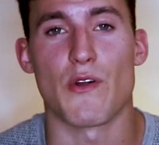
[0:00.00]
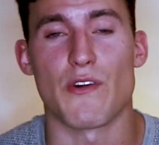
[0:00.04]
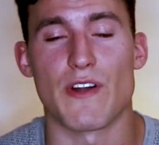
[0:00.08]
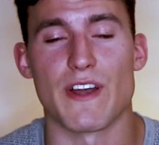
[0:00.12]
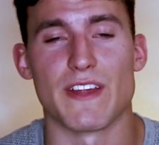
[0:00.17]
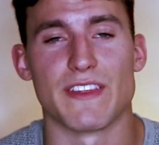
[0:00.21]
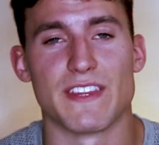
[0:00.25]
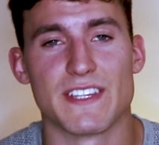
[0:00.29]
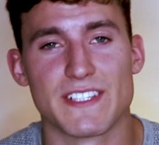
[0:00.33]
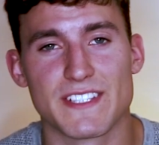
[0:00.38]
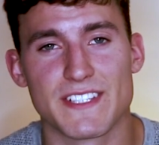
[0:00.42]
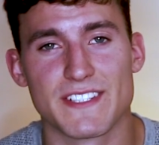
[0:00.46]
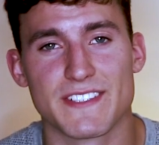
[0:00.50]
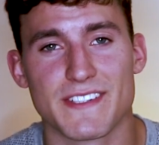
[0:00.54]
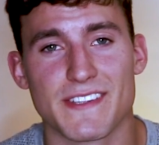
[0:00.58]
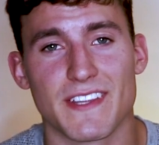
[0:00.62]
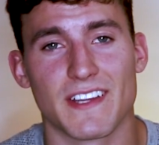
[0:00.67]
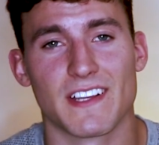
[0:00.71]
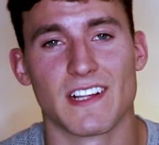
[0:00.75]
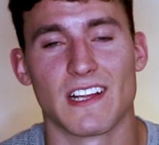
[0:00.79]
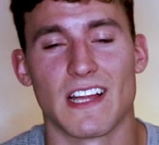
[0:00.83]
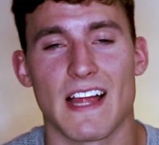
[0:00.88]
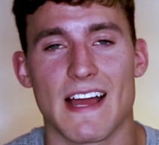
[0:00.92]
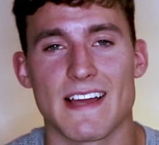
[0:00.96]
Alright, this is
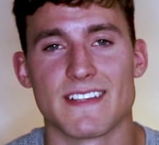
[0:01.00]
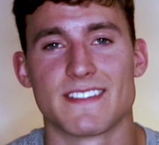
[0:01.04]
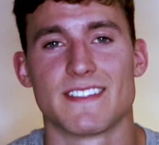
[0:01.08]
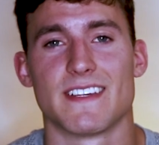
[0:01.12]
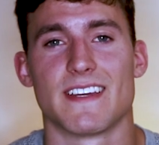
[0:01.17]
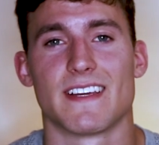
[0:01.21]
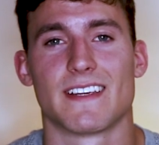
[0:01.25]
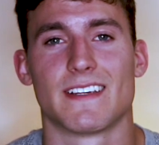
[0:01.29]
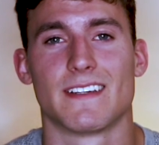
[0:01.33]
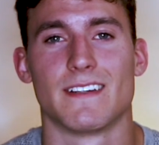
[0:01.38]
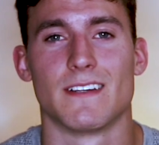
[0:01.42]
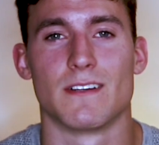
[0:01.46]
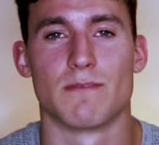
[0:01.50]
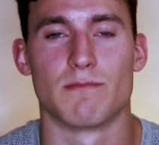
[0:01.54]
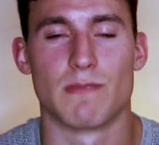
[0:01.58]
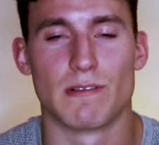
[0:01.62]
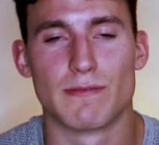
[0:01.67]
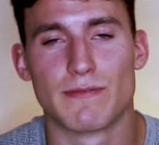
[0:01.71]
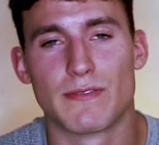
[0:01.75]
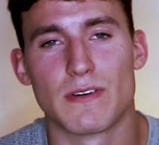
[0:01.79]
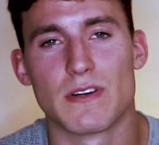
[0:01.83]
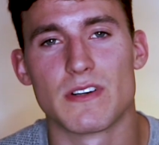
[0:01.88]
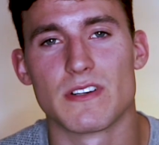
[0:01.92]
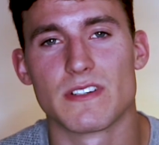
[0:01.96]
the classic
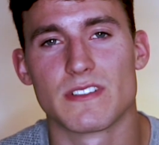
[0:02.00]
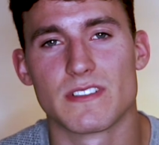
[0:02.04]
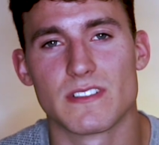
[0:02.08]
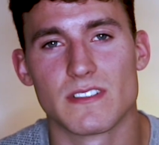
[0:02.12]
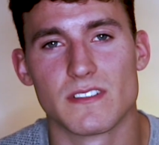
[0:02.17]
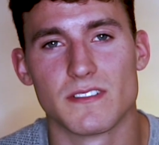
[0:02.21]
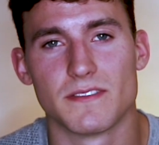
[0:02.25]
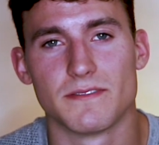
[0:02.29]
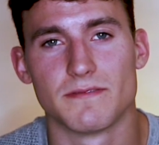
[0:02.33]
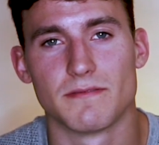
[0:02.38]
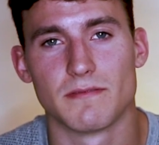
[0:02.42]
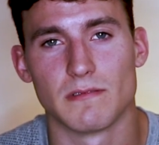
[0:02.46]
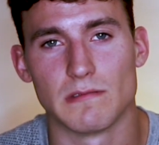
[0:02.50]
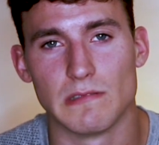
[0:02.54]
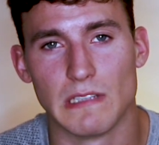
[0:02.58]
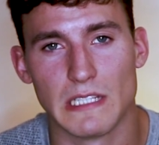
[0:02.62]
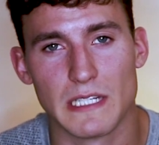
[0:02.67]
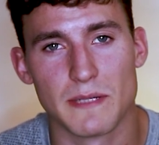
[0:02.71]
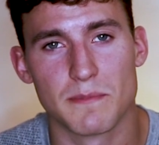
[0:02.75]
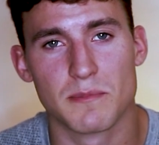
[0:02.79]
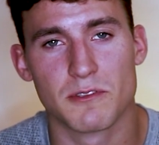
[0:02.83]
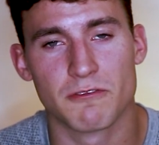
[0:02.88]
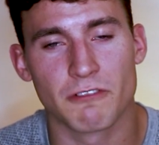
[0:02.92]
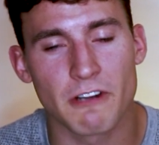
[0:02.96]
reverse
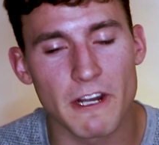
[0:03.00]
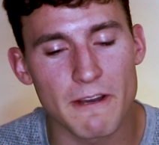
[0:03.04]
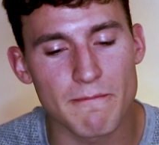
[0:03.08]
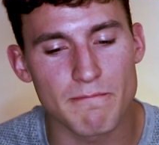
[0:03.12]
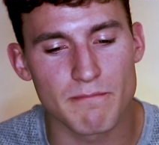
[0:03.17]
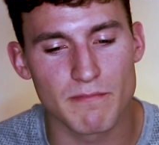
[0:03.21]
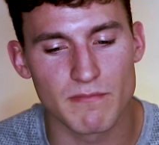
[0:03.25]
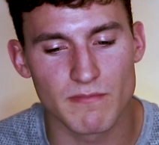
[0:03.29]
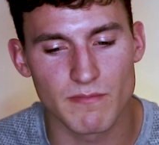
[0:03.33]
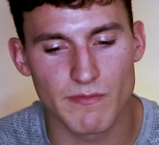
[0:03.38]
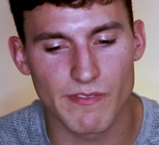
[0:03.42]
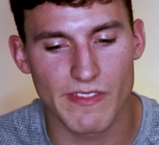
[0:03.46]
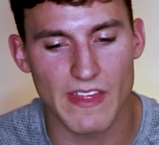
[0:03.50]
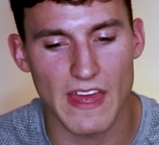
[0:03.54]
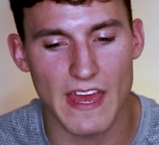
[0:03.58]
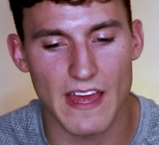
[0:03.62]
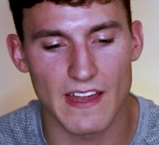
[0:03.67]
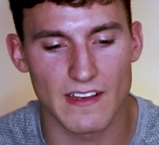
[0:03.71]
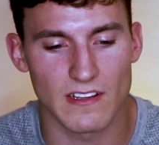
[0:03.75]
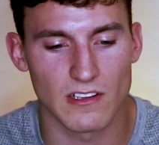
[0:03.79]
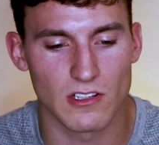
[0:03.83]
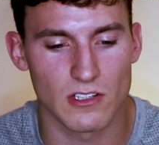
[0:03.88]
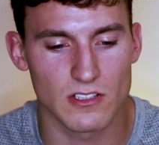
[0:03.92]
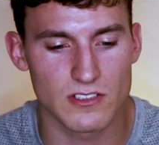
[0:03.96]
lib grip
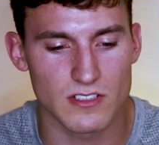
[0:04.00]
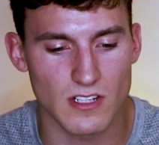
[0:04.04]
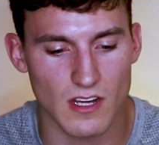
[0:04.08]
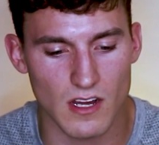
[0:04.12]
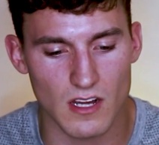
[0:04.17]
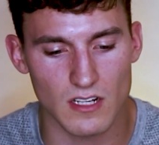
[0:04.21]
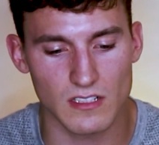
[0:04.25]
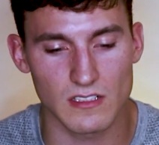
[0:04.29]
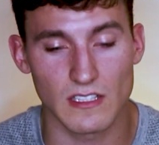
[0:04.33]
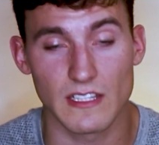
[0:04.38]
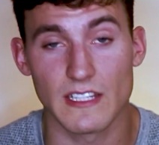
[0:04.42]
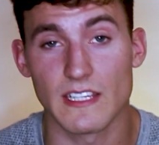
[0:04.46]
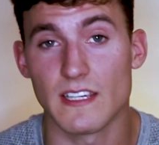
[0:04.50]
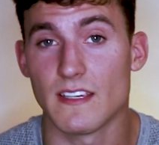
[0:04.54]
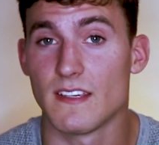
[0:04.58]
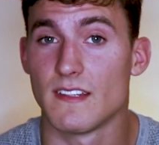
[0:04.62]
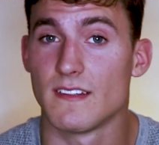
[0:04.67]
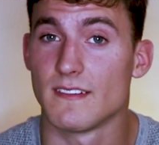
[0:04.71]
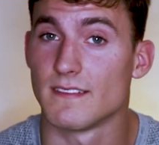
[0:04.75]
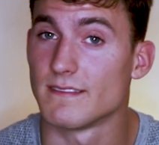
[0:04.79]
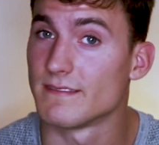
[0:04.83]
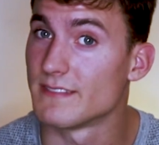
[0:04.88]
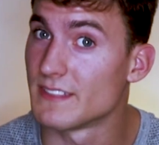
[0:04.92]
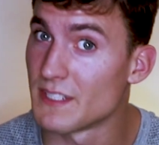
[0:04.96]
that looks ugly
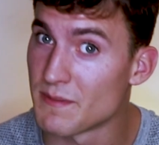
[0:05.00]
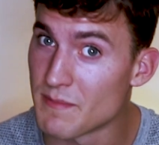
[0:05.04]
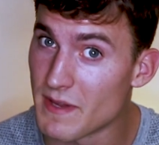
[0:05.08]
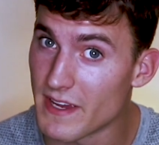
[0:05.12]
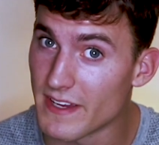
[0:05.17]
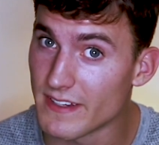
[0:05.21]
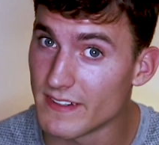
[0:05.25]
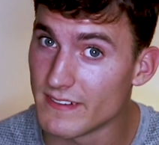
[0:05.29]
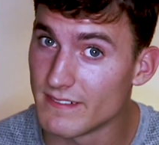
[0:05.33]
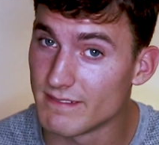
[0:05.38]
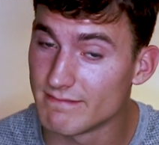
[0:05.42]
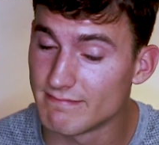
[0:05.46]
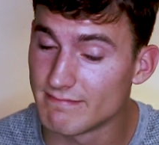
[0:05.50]
to me.